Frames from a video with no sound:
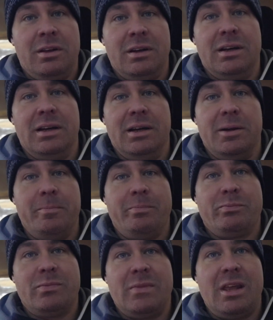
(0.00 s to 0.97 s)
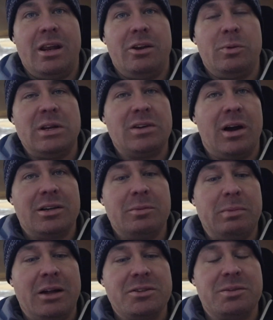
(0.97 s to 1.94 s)
Um, I know we talked
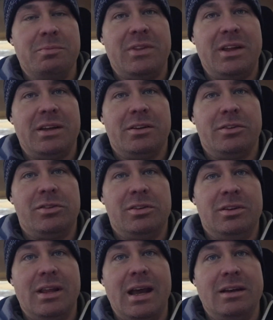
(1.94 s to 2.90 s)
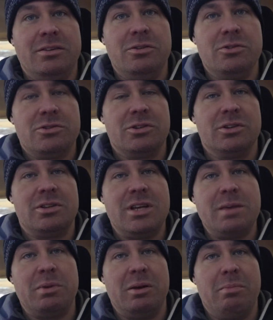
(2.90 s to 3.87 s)
about some things that you should
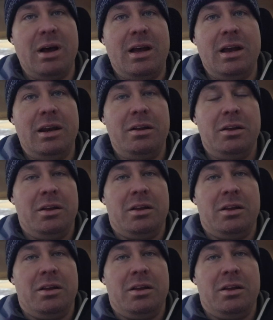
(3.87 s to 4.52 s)
keep in mind